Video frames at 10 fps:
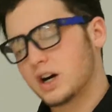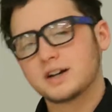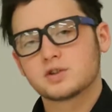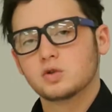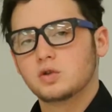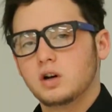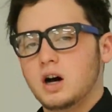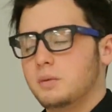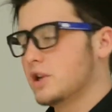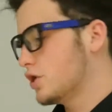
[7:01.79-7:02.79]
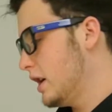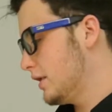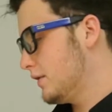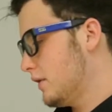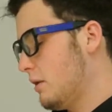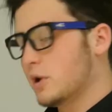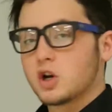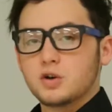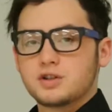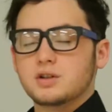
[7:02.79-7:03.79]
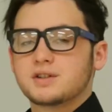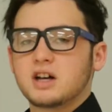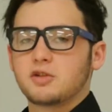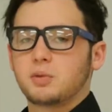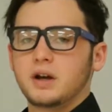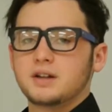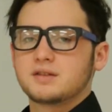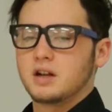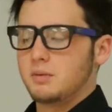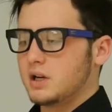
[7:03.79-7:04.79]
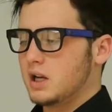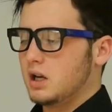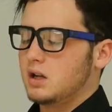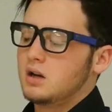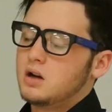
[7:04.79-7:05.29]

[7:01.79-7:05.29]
high school, I'm gonna go to South Plains and I'm gonna get